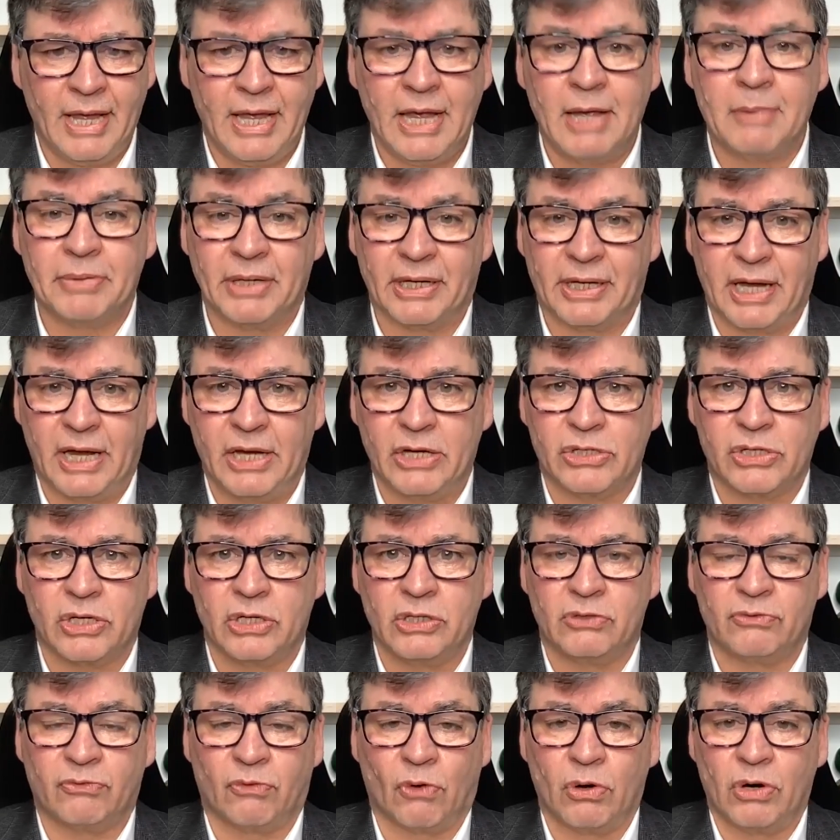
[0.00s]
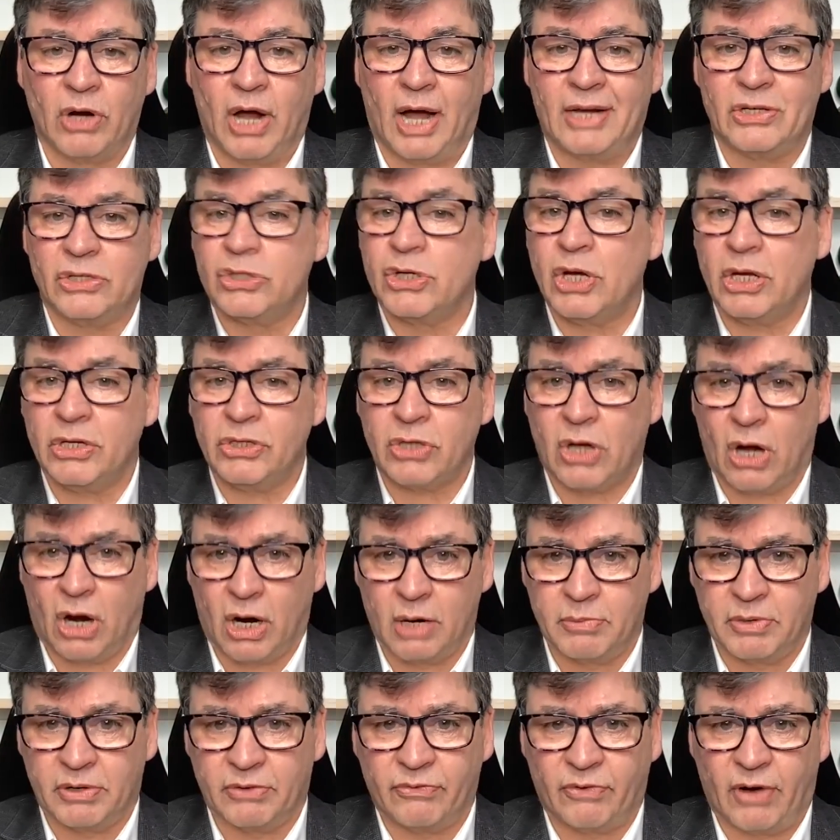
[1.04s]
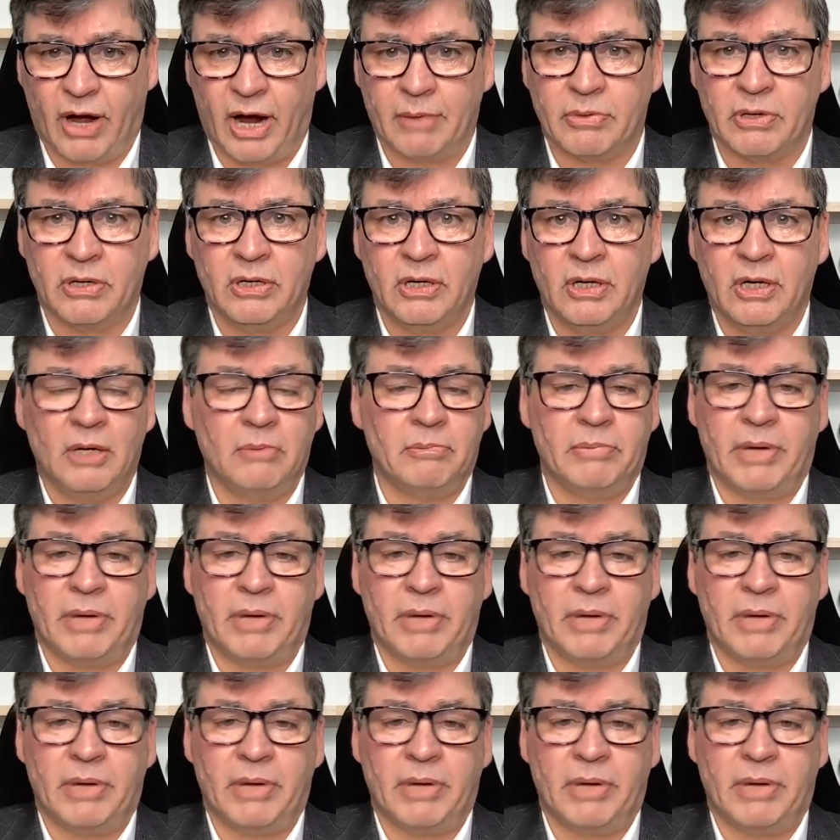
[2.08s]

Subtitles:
implications for not just carbon fiber,